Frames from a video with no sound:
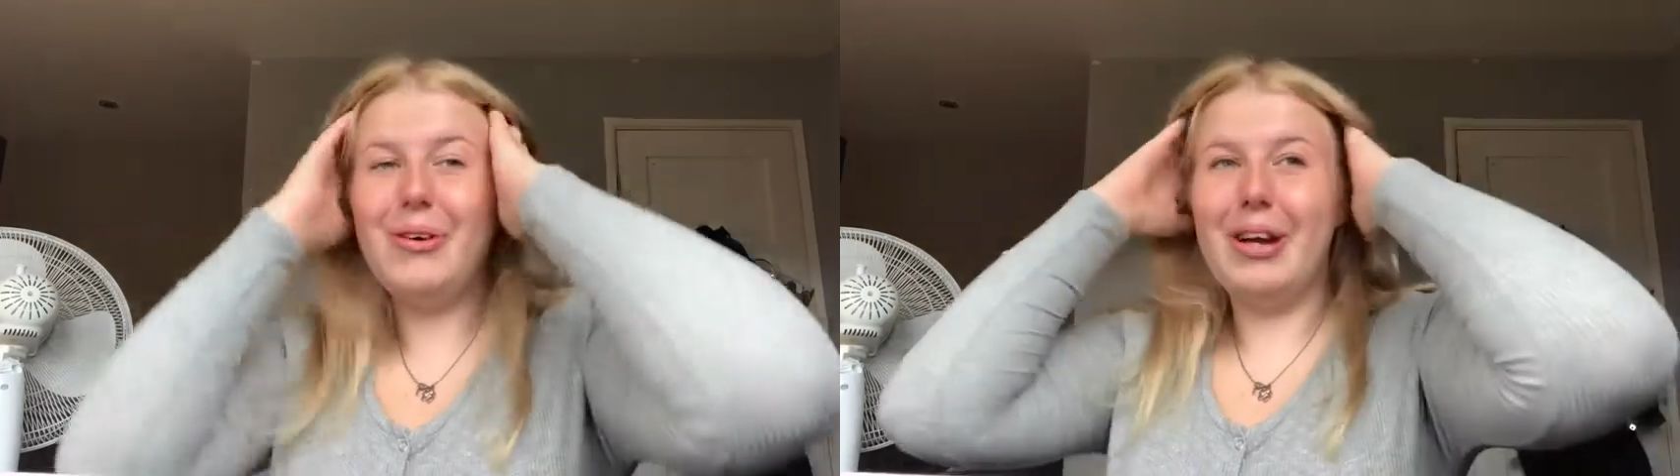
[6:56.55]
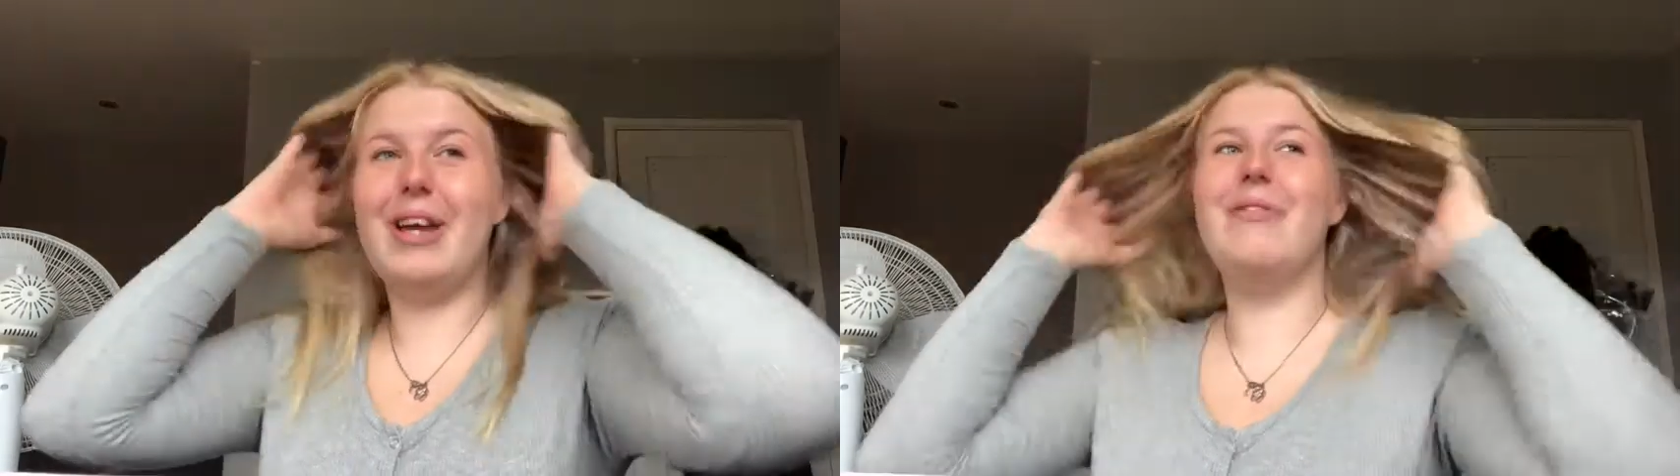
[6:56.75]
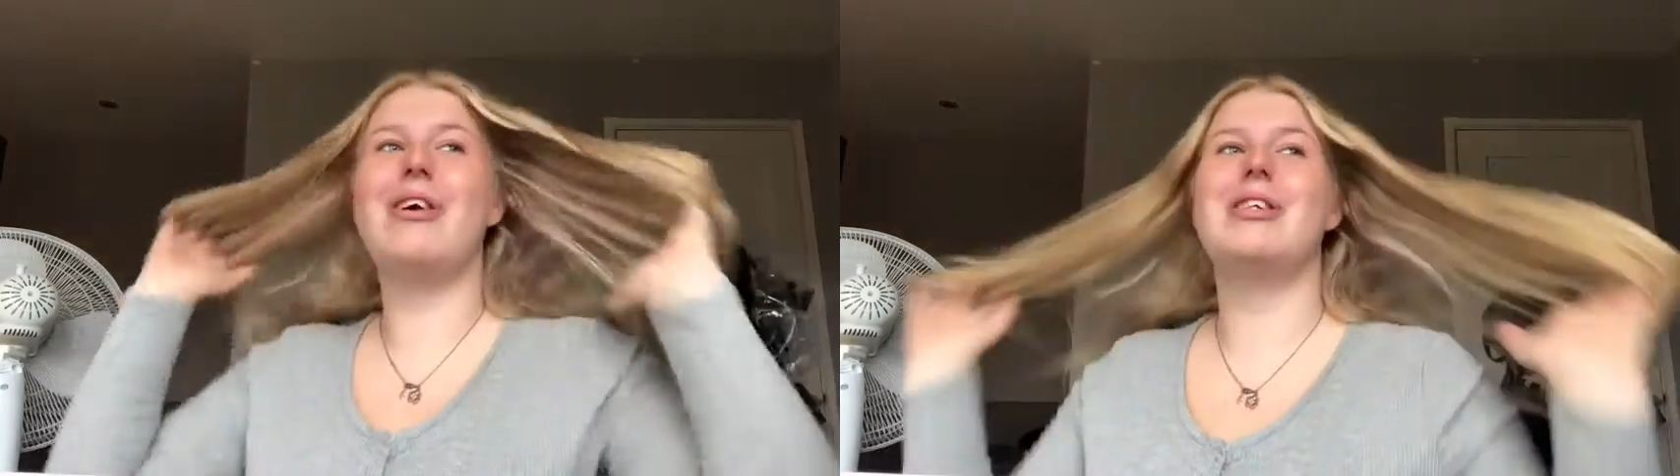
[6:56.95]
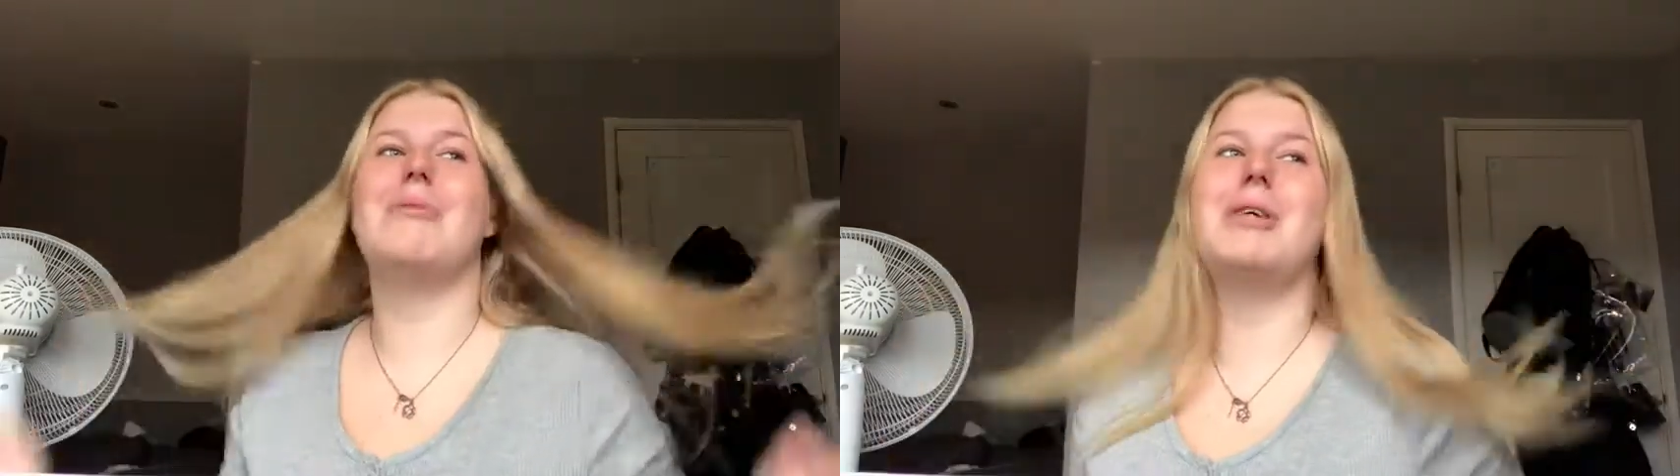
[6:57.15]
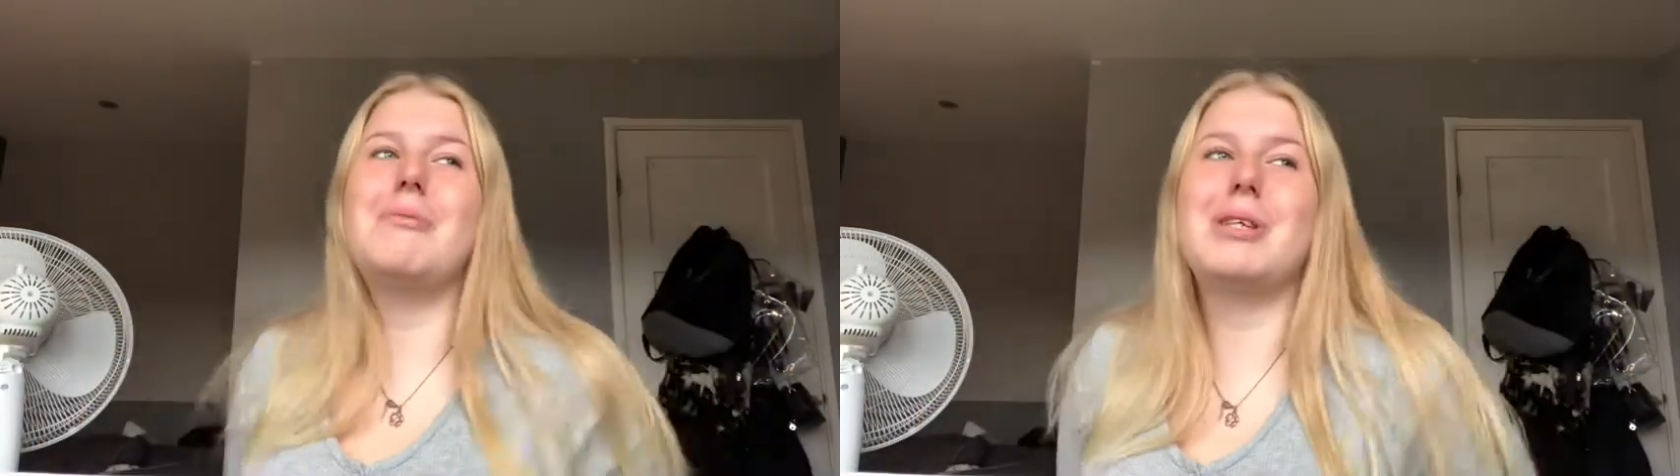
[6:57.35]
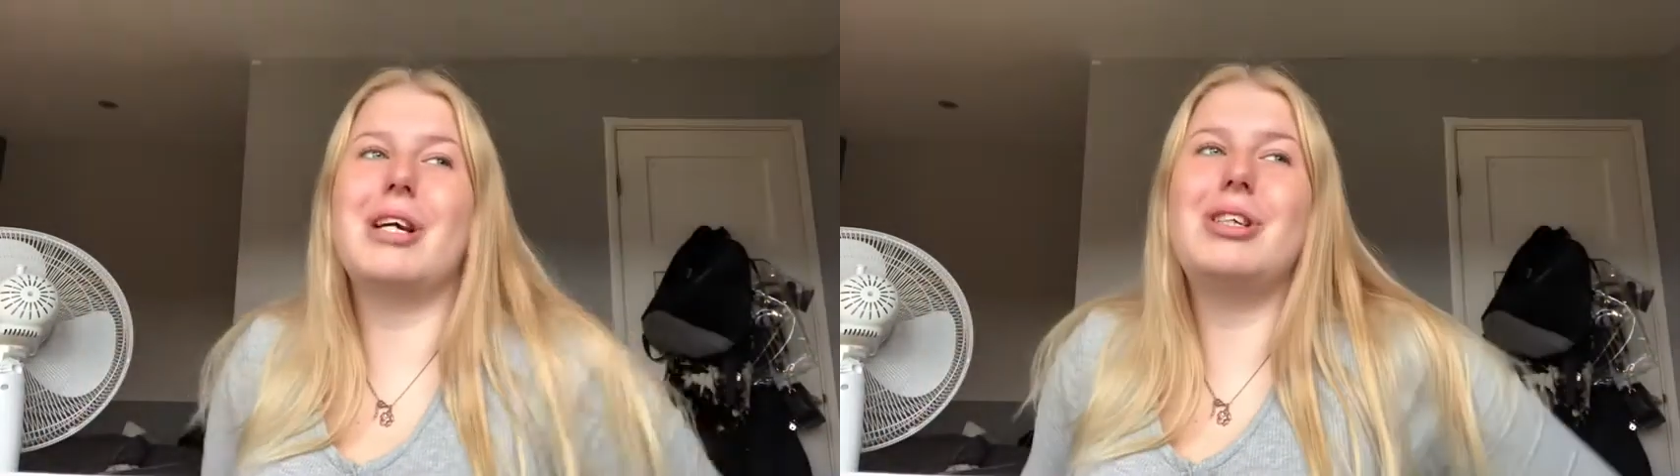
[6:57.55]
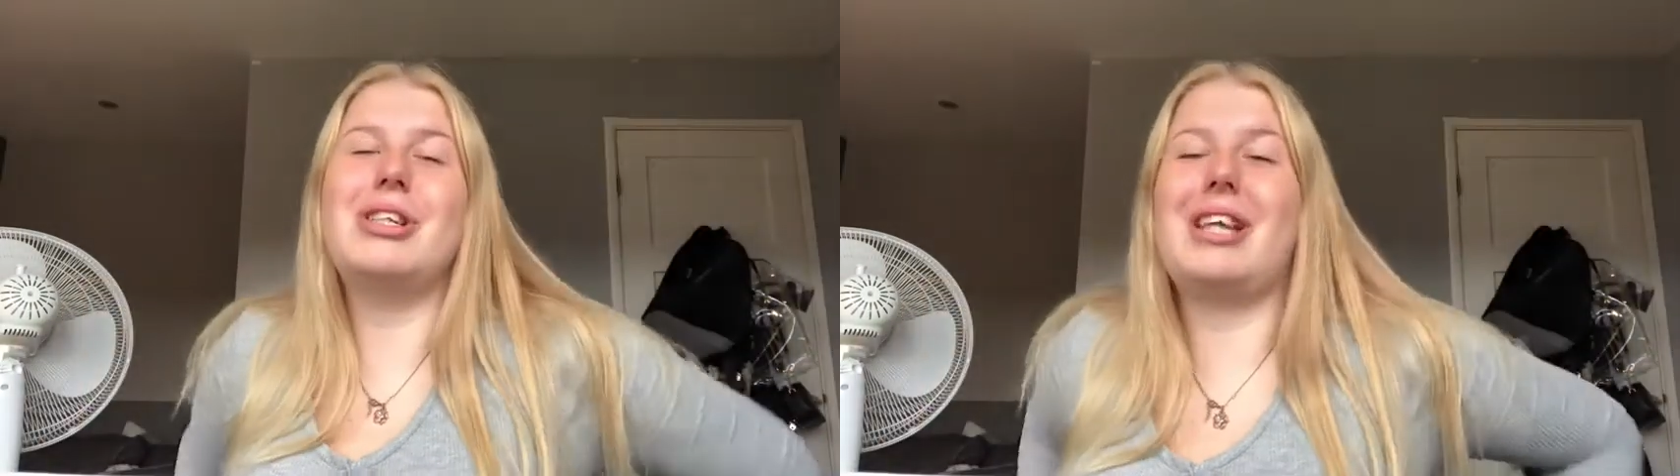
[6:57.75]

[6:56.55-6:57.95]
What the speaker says: even though sometimes I just